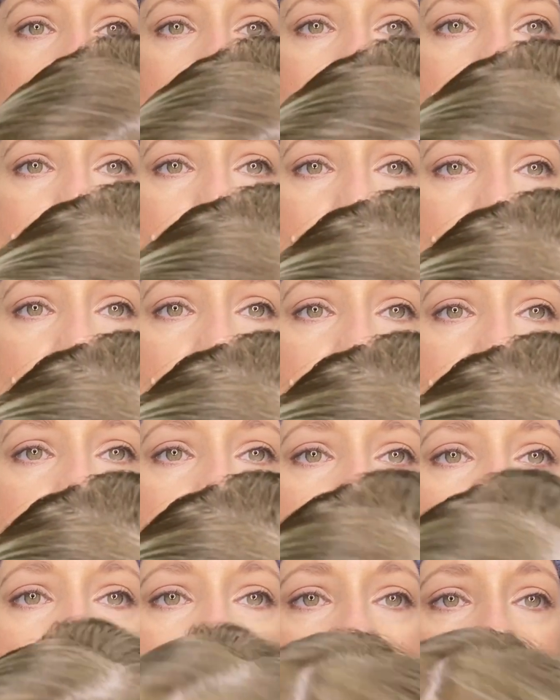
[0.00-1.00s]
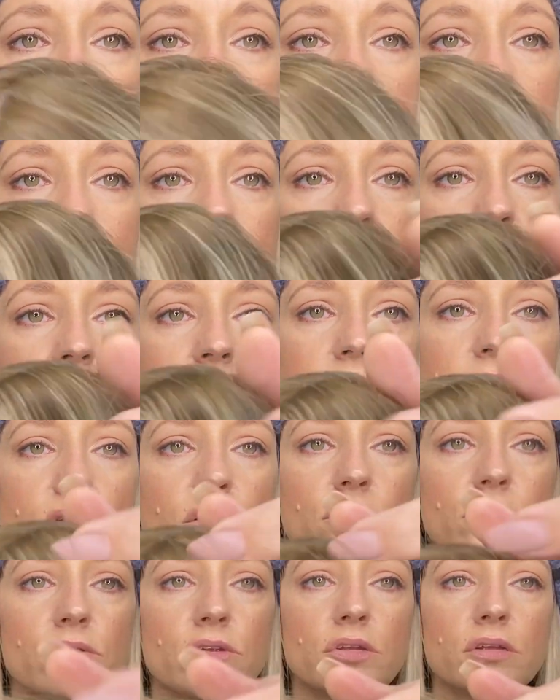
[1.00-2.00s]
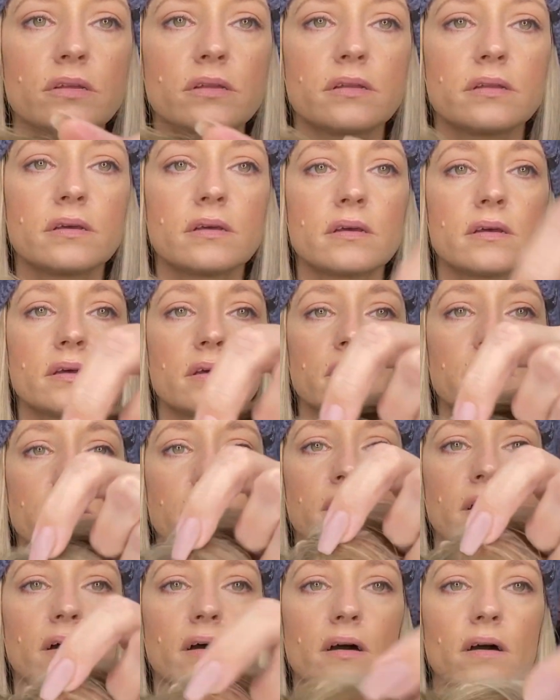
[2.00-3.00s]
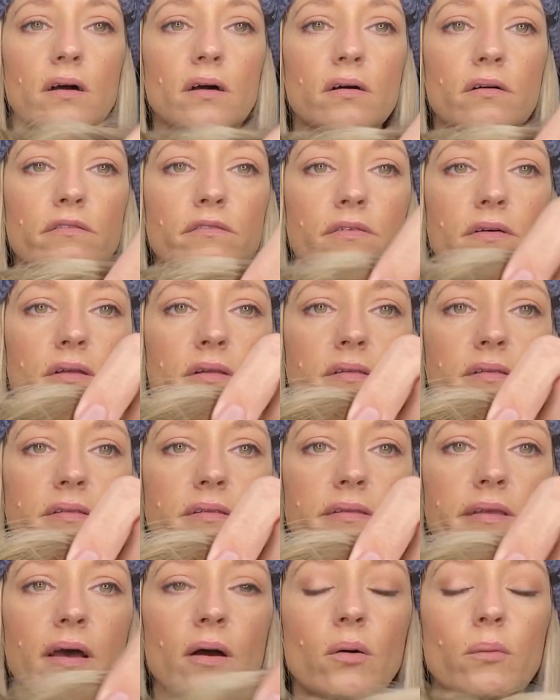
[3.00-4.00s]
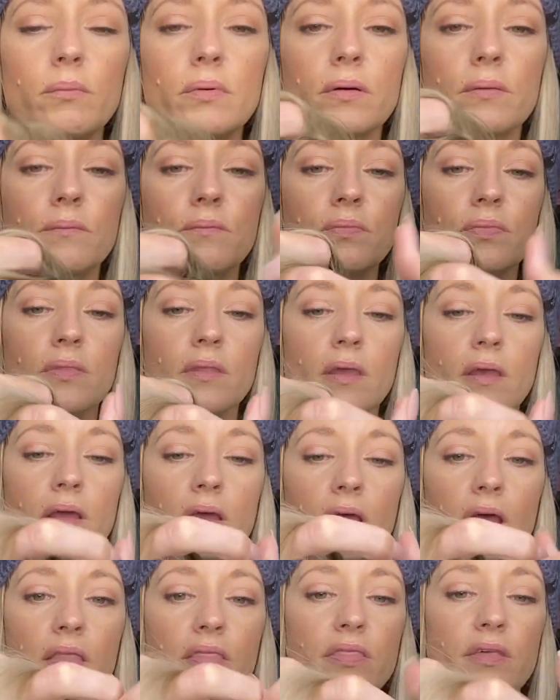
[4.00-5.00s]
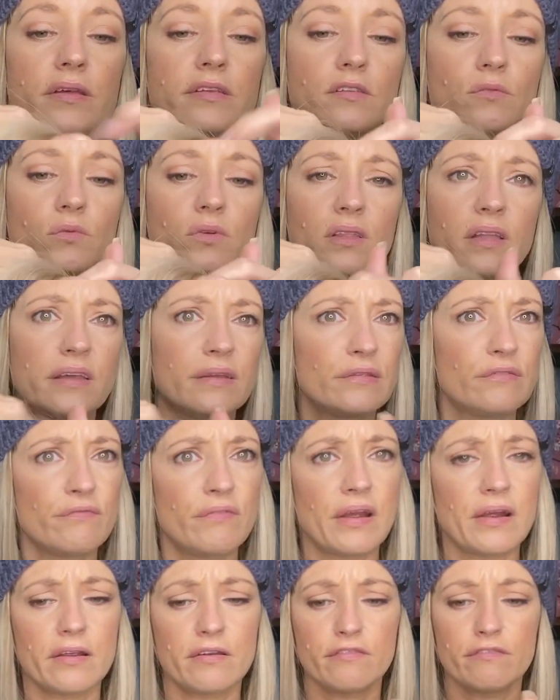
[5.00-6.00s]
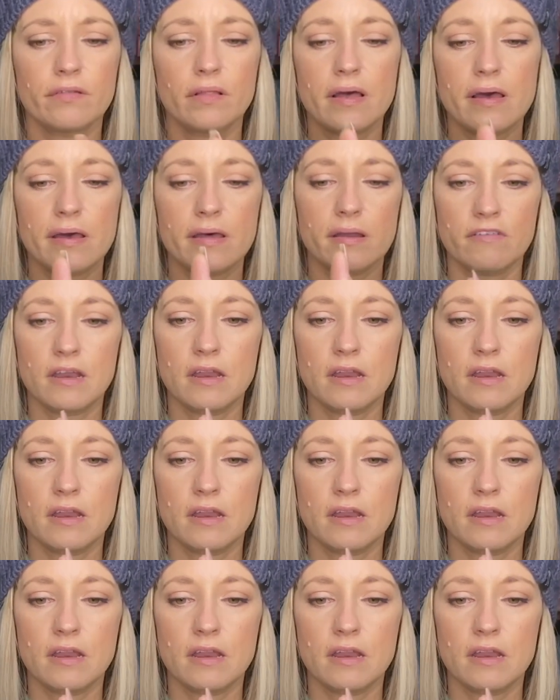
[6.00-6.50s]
It just gives you the illusion of scalp. And this one lays very flat.